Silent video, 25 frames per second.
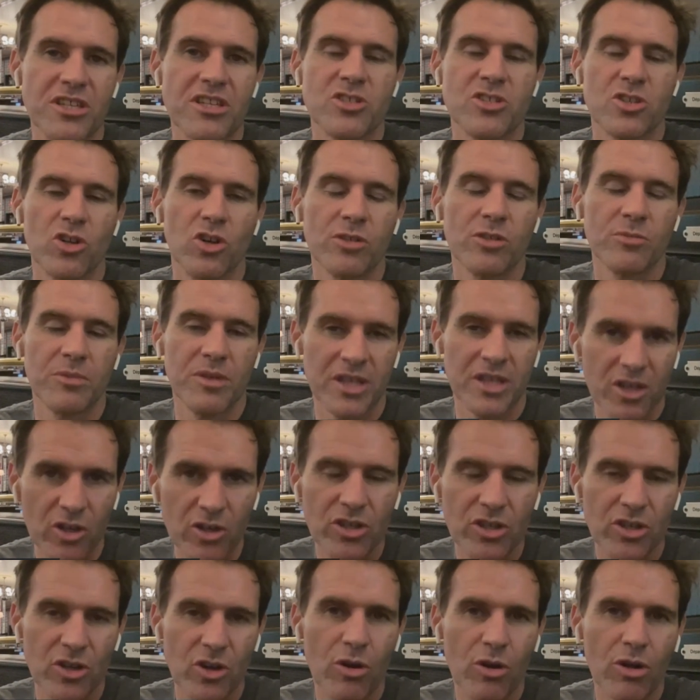In this tournament,
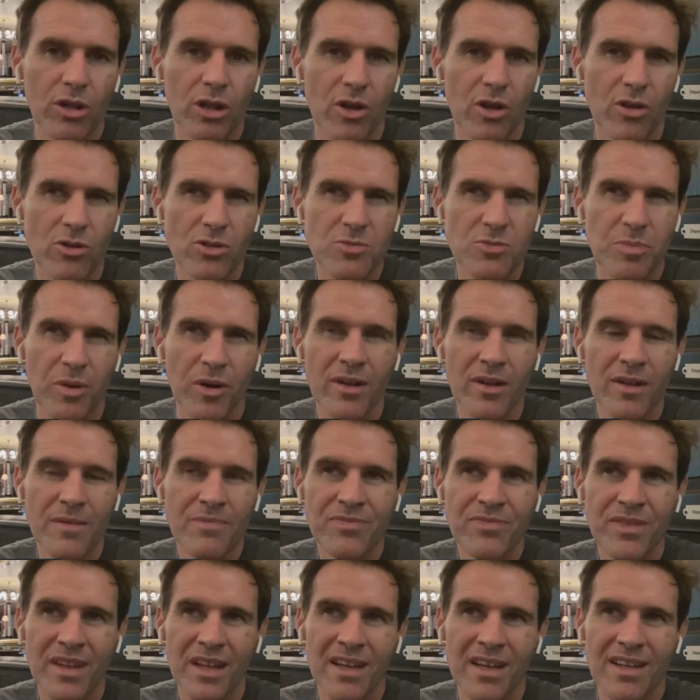they're going to go close. But
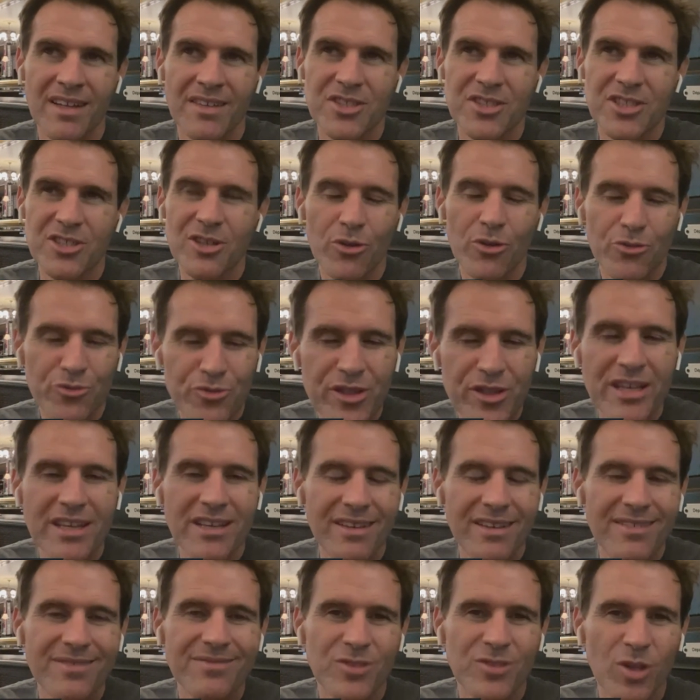do you not
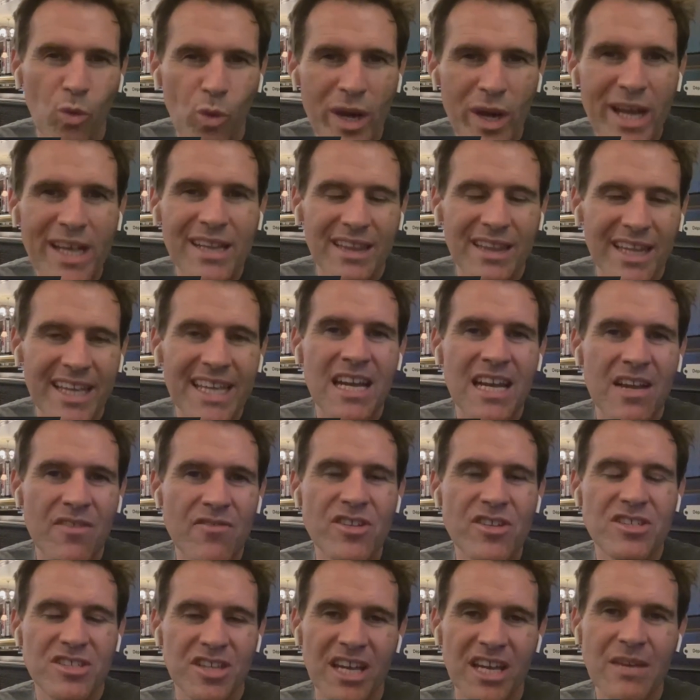think the weak link
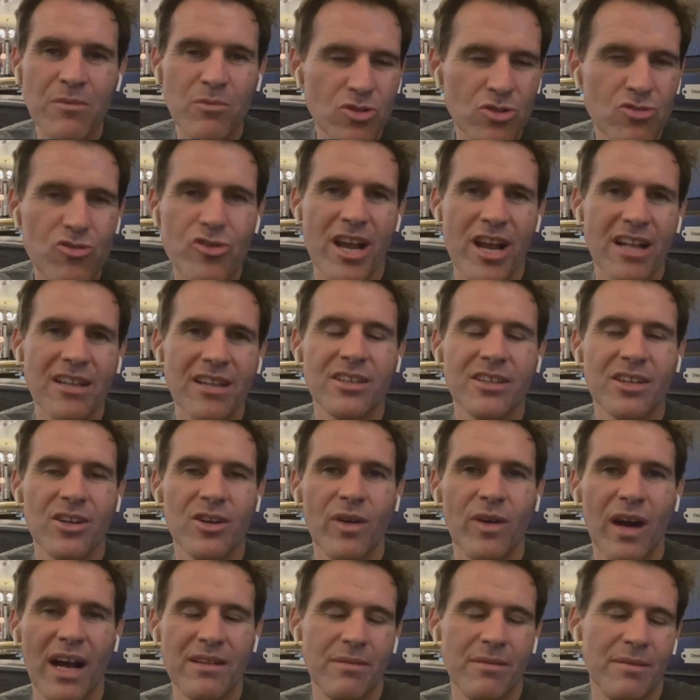of the team was
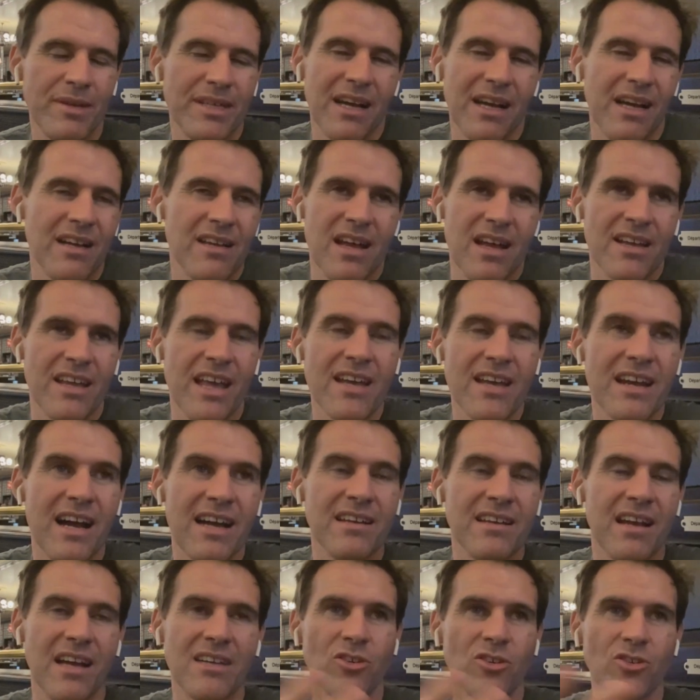Ronaldo? I mean, I, again,
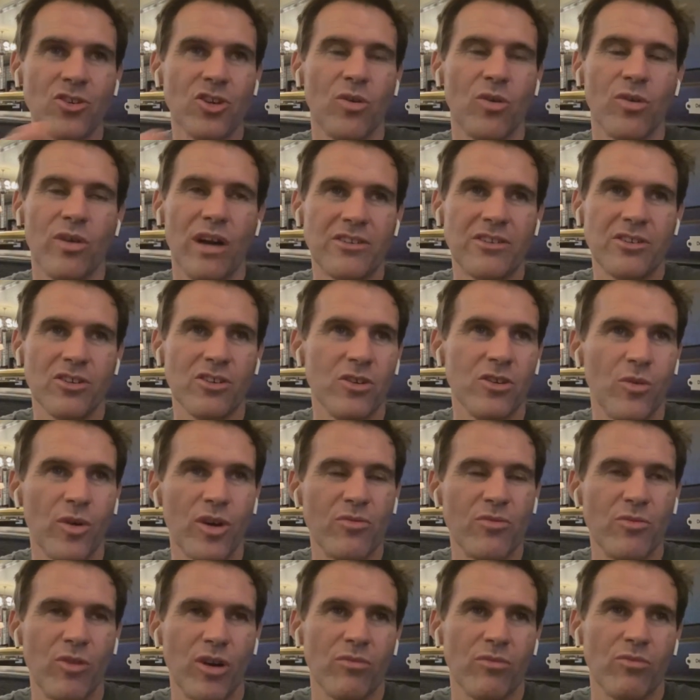I, I don't know. I don't know
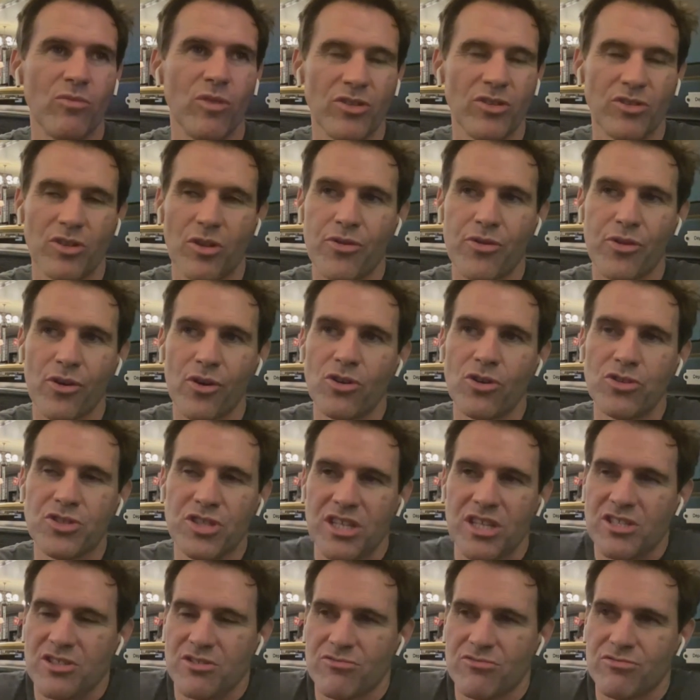what, what, what the
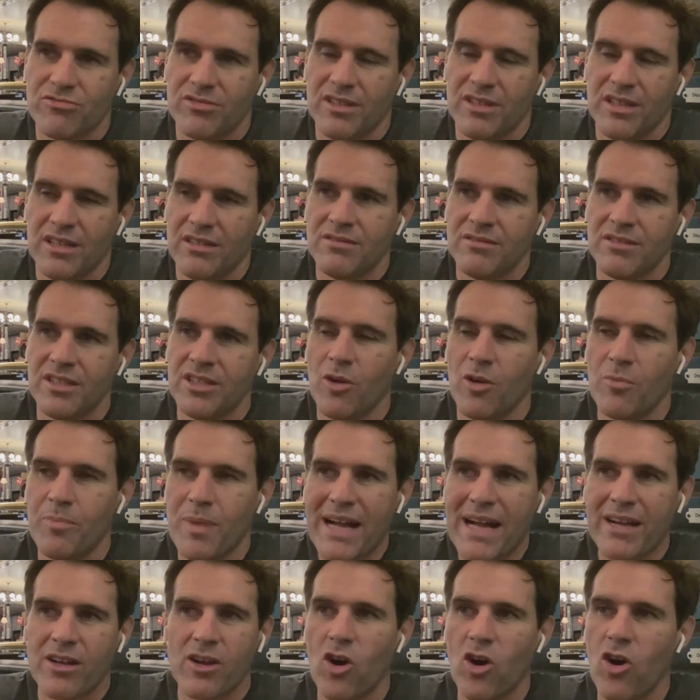thought is, you know,
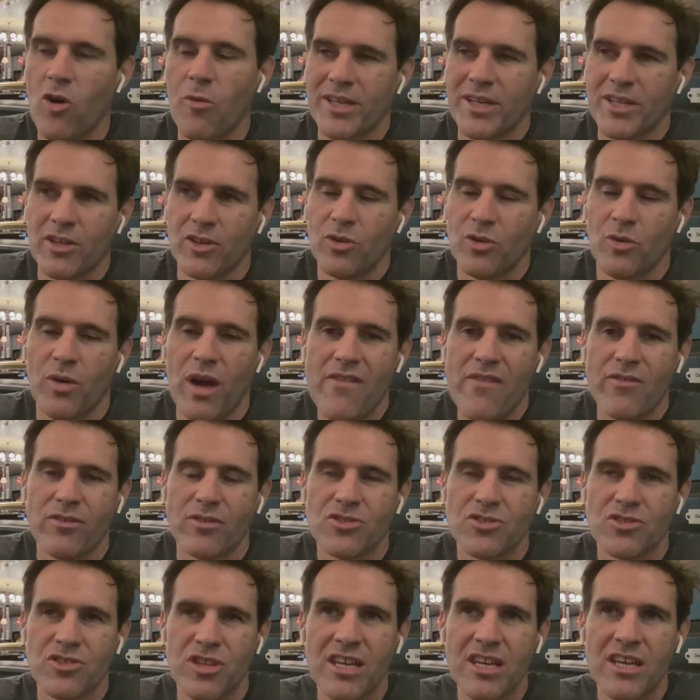back home. I don't know what
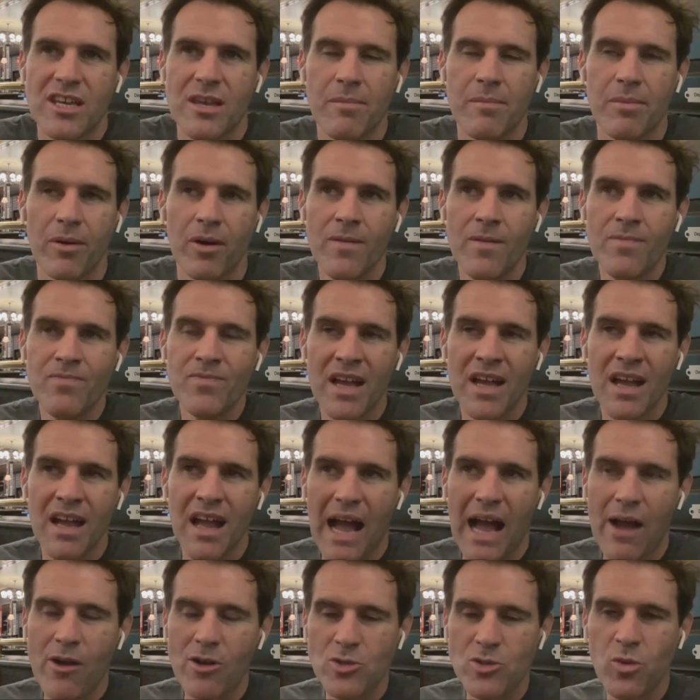everyone's thinking, but
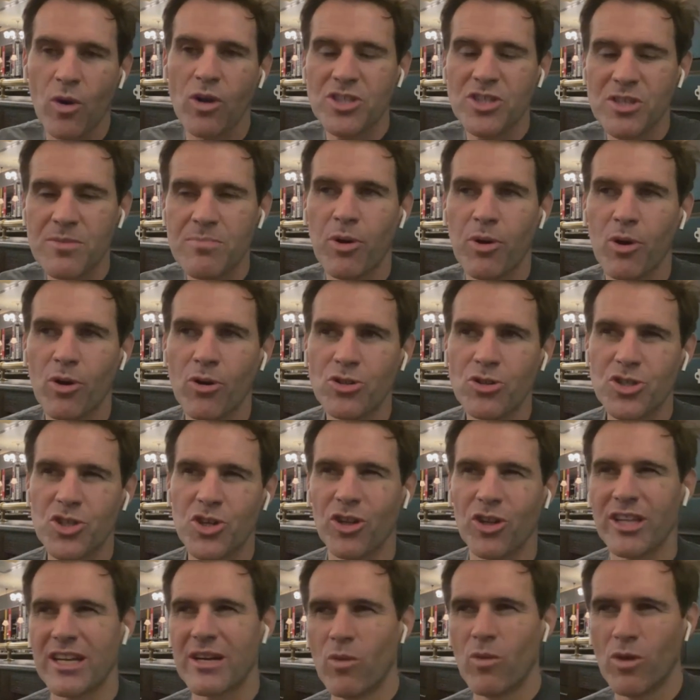I was watching
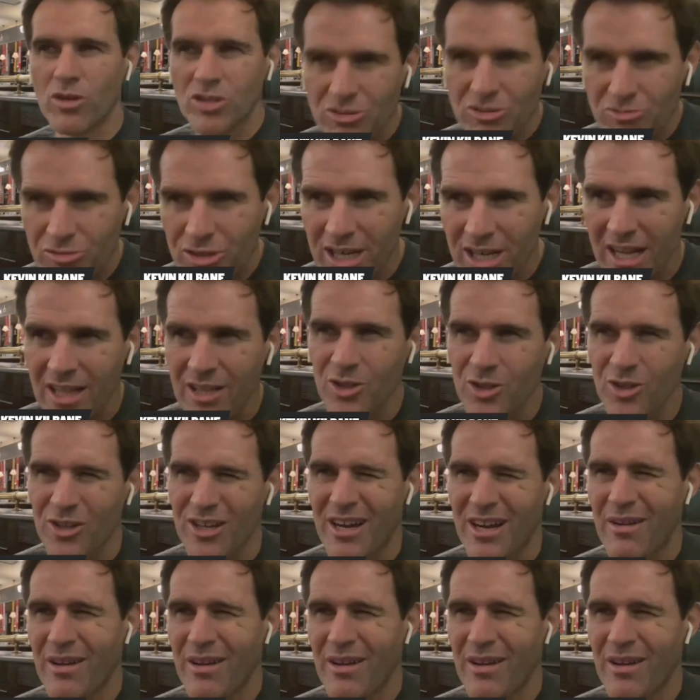Portugal and I'm watching Ronaldo.